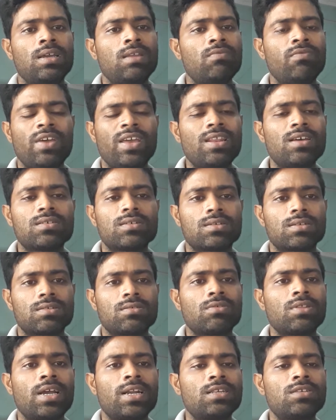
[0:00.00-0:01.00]
Venus, so
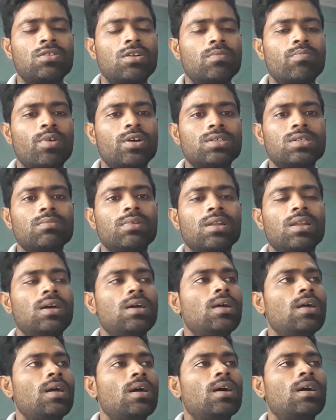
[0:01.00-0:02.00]
that is not possible.
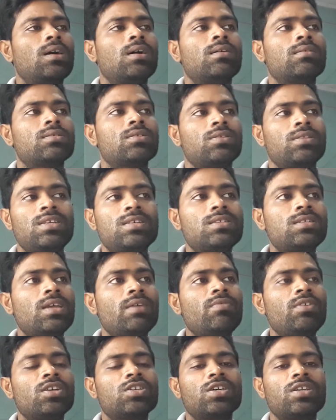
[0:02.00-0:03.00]
So this
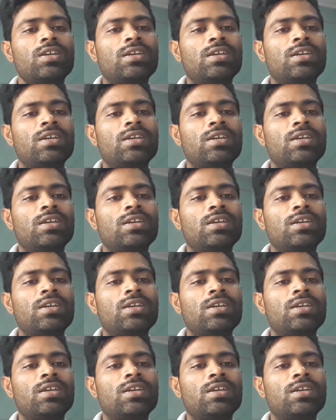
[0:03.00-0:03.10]
deviation,